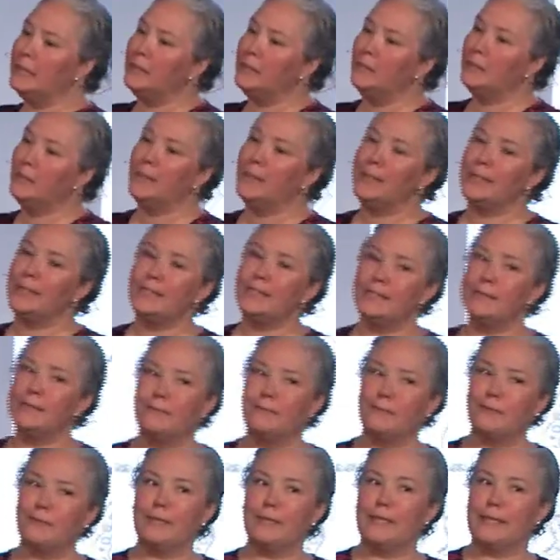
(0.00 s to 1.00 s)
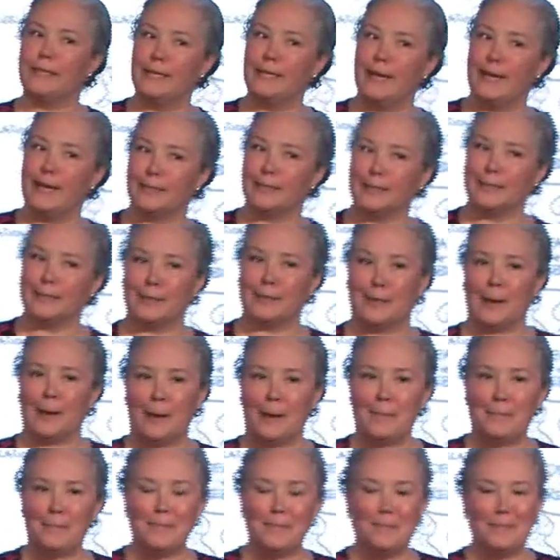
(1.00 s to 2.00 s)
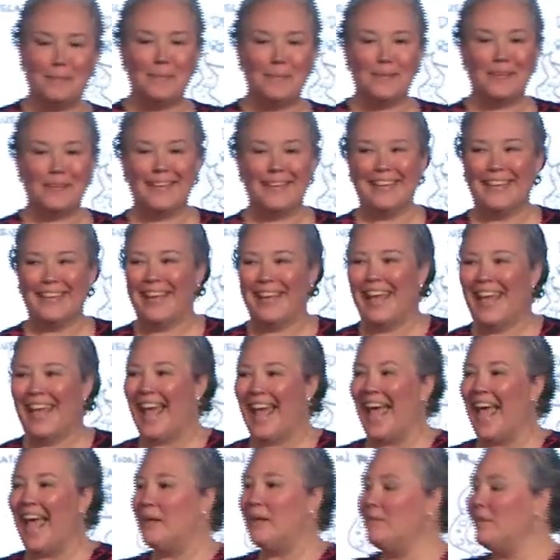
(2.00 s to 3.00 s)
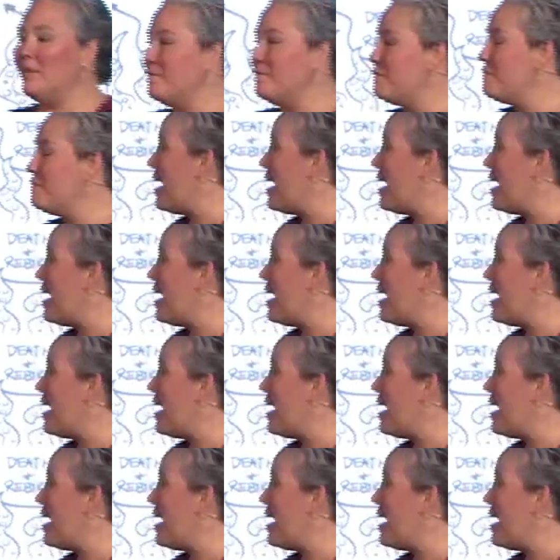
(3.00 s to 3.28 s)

little bit differently next time. And we